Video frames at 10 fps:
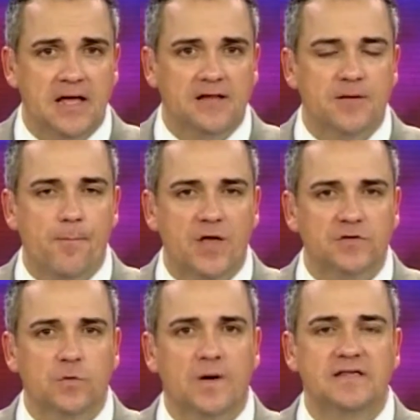It's a
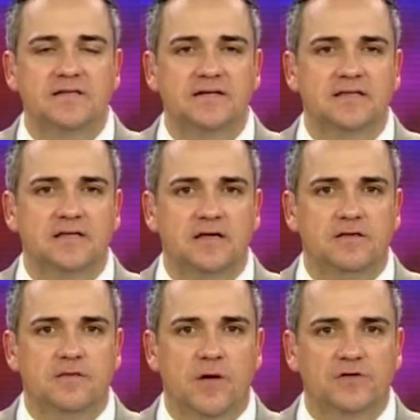muscle wasting
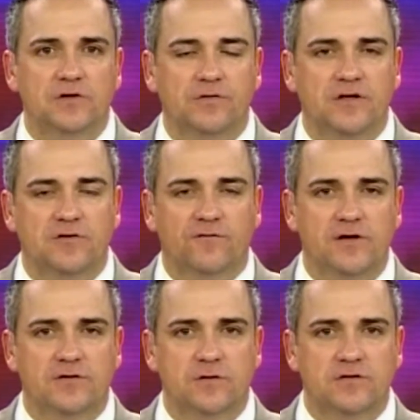disease the Muscular
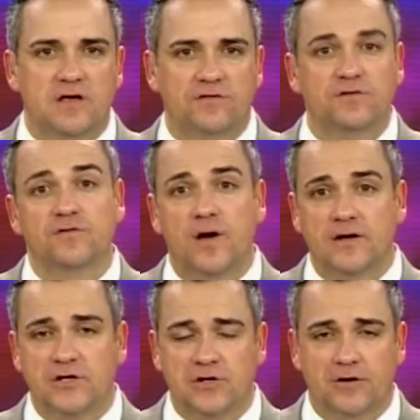Dystrophy Association is trying
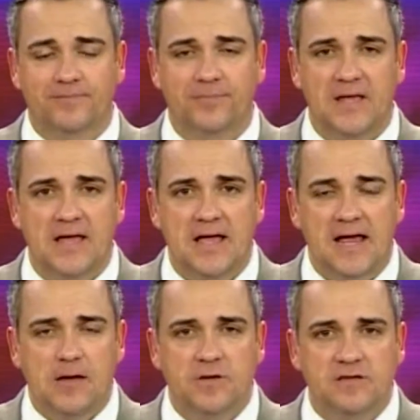to cure.
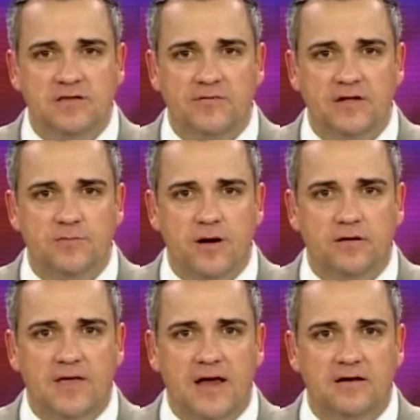ABC 17's
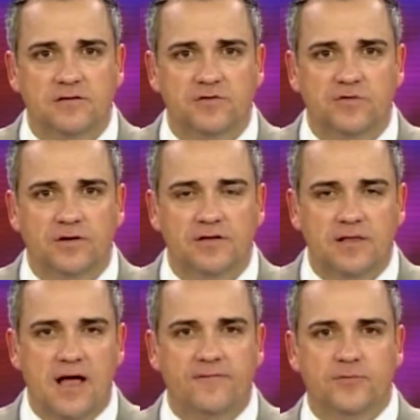Meredith Haynes is joining us
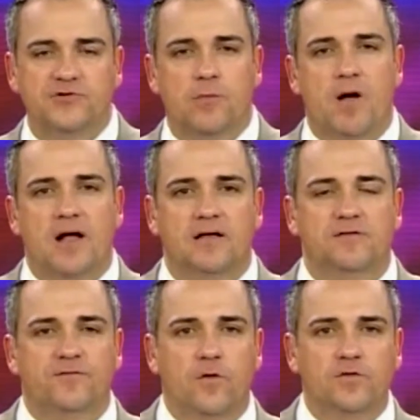live from Joe
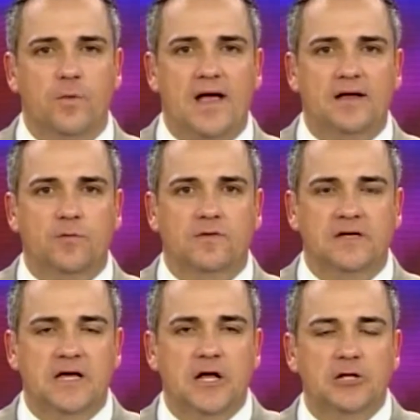Machen's Volkswagen, where
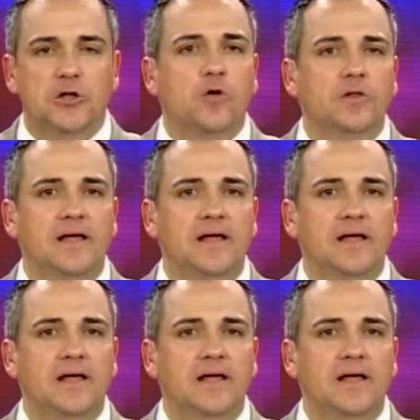the local